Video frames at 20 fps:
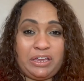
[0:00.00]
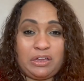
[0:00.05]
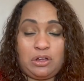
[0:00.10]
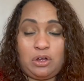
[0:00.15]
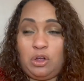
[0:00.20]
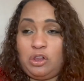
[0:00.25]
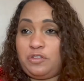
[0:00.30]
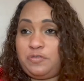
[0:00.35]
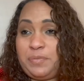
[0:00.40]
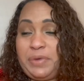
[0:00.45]

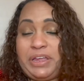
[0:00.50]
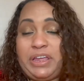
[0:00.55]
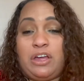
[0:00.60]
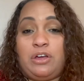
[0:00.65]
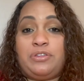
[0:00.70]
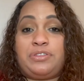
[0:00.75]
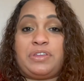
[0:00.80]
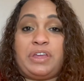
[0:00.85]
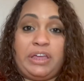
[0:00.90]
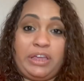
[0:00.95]
all of my
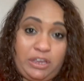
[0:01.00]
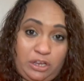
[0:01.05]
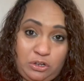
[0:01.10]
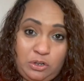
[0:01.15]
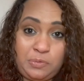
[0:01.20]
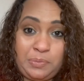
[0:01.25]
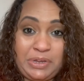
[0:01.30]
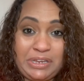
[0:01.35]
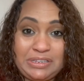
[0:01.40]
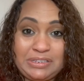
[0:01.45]
health
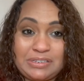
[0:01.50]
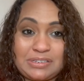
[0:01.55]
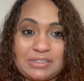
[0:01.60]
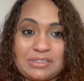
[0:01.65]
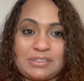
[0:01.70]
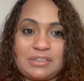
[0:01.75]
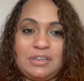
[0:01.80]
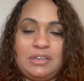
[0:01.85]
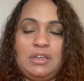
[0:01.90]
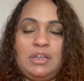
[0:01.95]

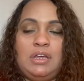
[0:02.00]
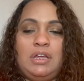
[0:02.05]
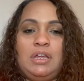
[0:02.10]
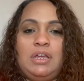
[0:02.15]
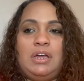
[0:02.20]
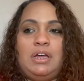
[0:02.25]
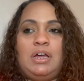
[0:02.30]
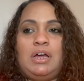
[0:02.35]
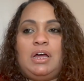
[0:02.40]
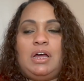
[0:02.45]
ailments,
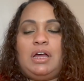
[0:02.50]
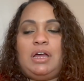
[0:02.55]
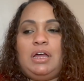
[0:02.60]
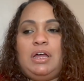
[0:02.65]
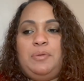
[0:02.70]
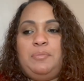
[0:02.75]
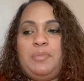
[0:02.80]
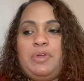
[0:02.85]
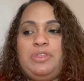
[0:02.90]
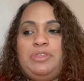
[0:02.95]

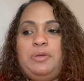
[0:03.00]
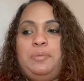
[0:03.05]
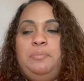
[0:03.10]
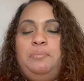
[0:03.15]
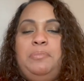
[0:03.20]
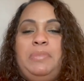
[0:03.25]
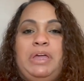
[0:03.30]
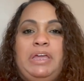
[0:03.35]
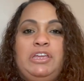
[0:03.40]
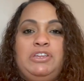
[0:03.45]
um, the
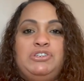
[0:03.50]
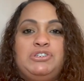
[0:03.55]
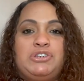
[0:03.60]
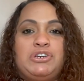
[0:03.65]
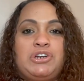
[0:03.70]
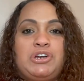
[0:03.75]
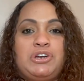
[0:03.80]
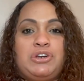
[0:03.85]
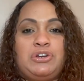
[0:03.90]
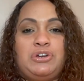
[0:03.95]

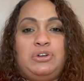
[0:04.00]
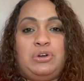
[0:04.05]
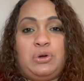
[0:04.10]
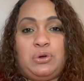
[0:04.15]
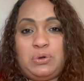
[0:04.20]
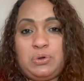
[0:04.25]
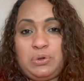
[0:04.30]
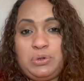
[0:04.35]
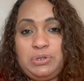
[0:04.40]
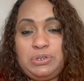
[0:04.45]
major
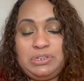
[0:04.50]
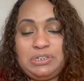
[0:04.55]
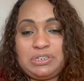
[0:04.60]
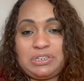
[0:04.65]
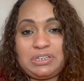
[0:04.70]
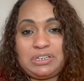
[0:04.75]
goal